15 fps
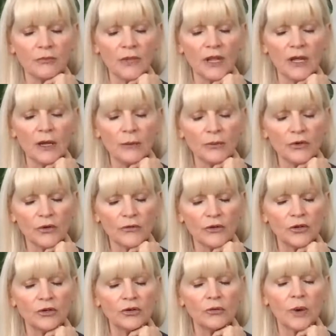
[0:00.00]
So if
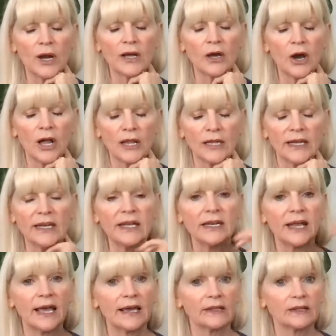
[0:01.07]
you do want to call in
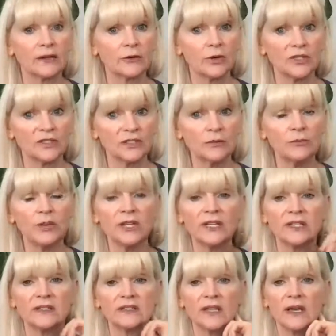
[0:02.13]
and ask a question,
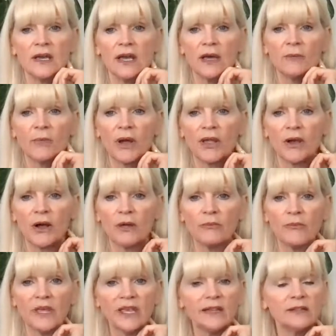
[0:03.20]
please, by all
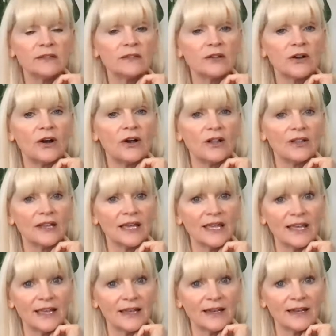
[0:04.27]
means, call
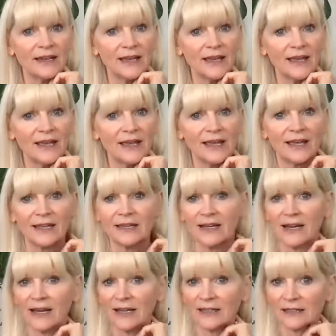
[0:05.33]
in and
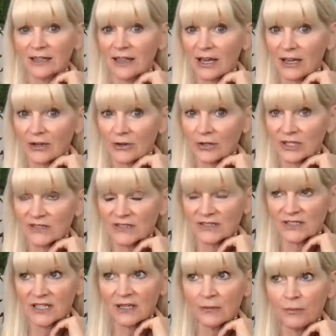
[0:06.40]
ask that
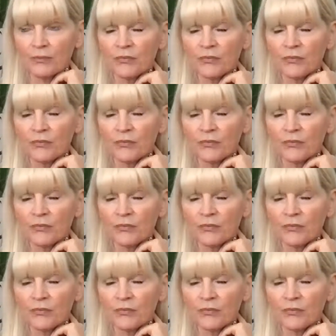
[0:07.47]
question.